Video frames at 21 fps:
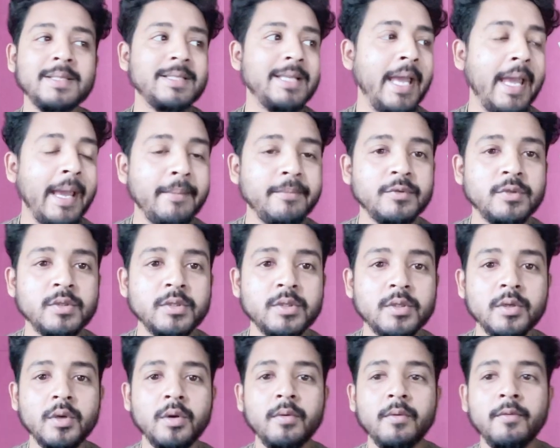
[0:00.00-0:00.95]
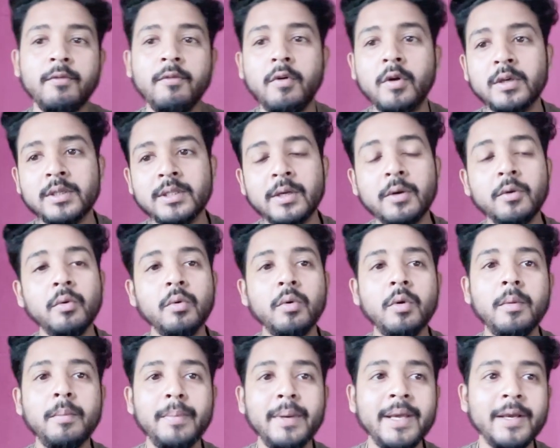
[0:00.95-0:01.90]
apps for the
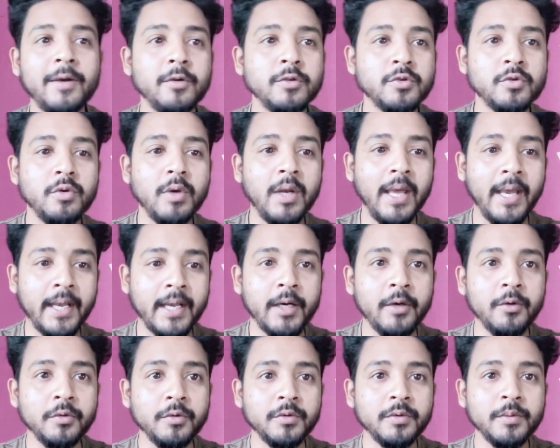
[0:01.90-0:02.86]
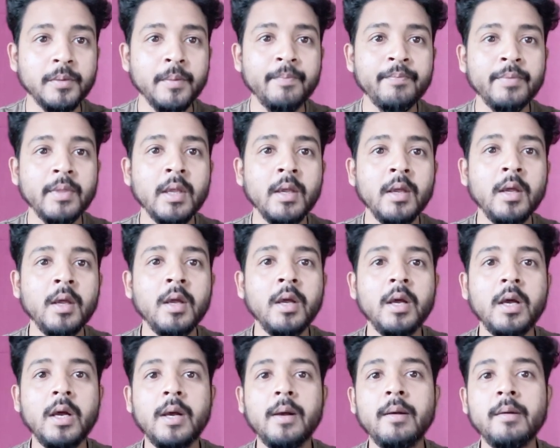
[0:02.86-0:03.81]
Google Play Console account
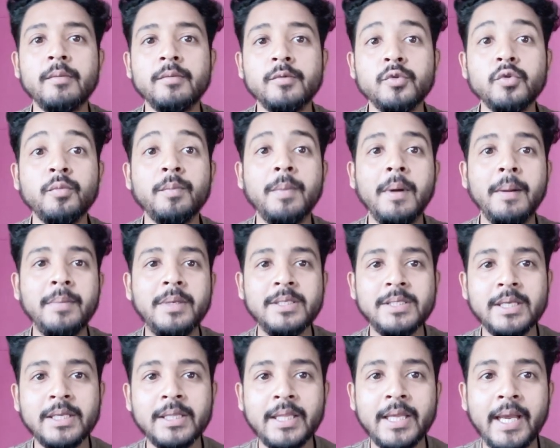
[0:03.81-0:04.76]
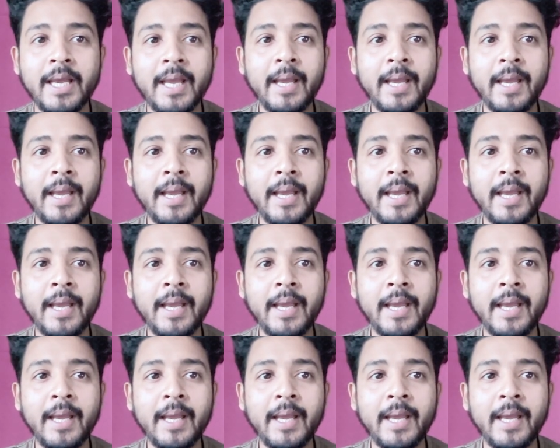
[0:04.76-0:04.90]
to publishing the